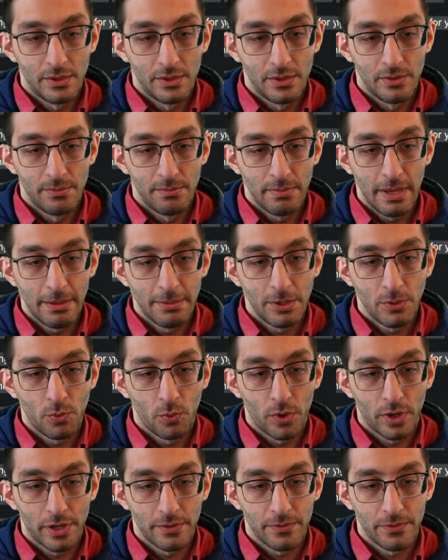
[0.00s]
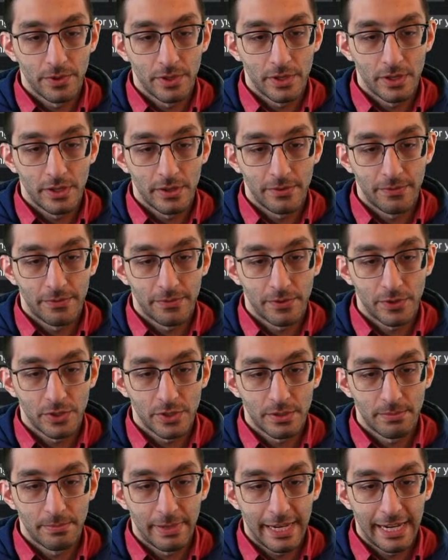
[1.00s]
one of the
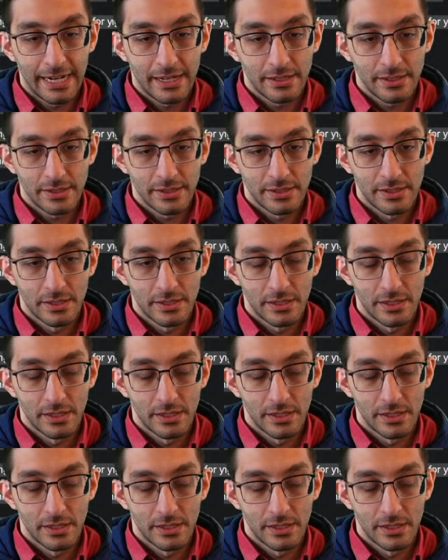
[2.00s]
first battles